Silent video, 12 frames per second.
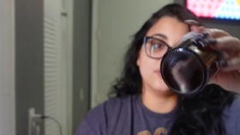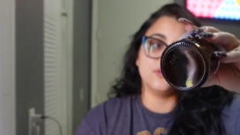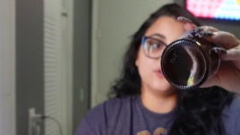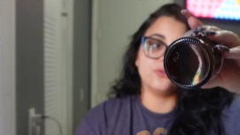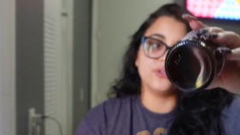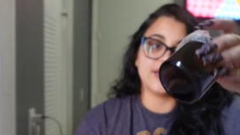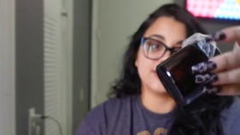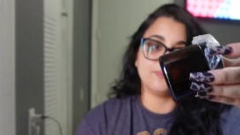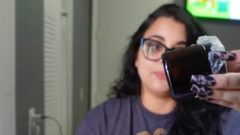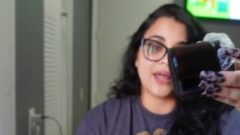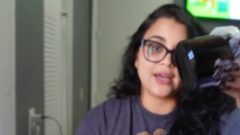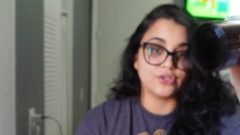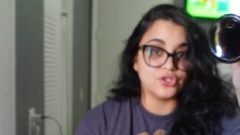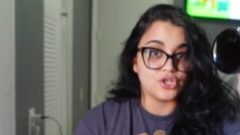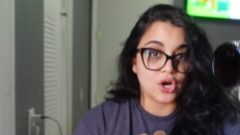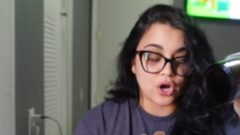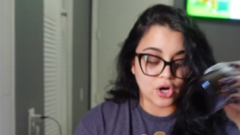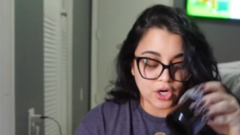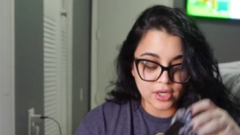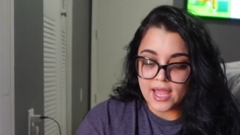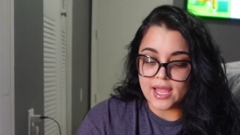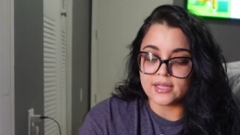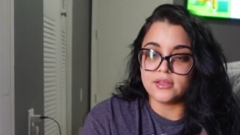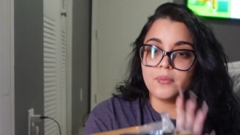little nice black jar
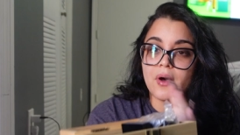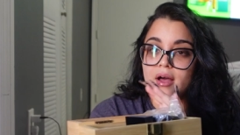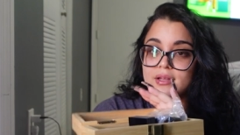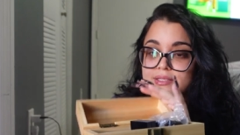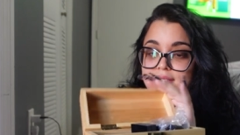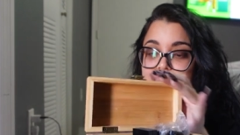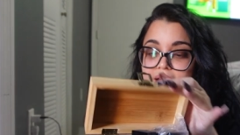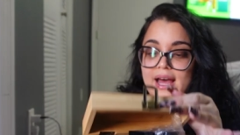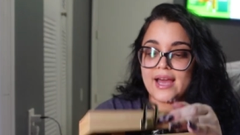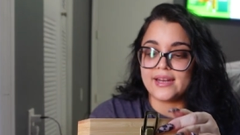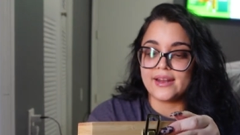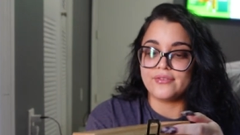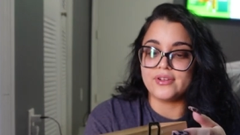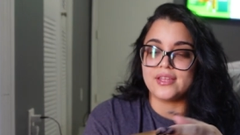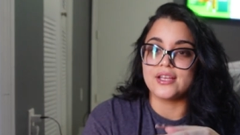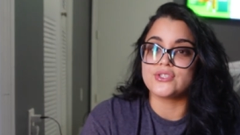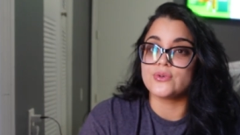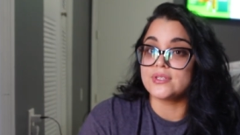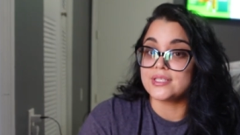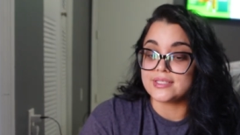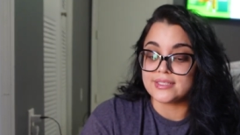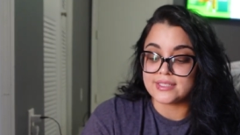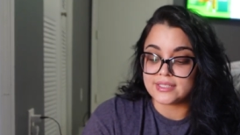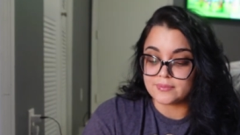and the box to hide everything so it
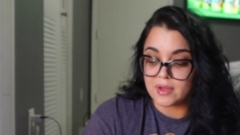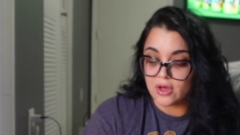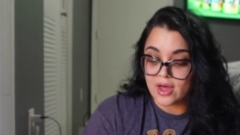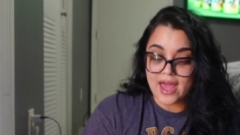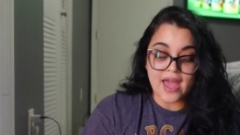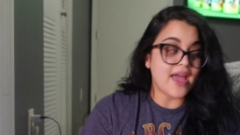doesn't smell.